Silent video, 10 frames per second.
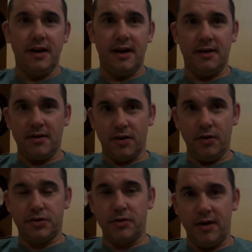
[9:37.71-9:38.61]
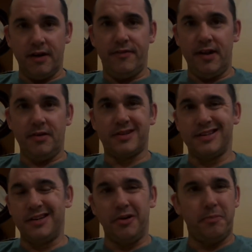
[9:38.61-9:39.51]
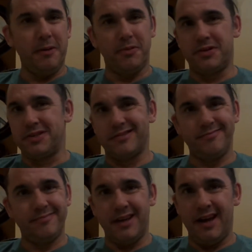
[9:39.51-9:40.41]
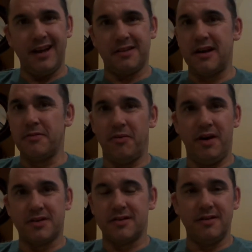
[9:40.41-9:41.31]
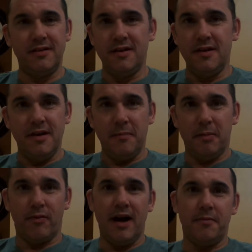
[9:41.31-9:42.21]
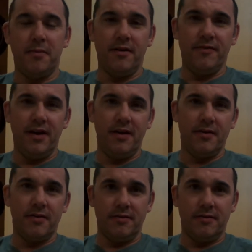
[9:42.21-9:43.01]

and go too long at videos because I know people just ain't got time to watch people ramble about video,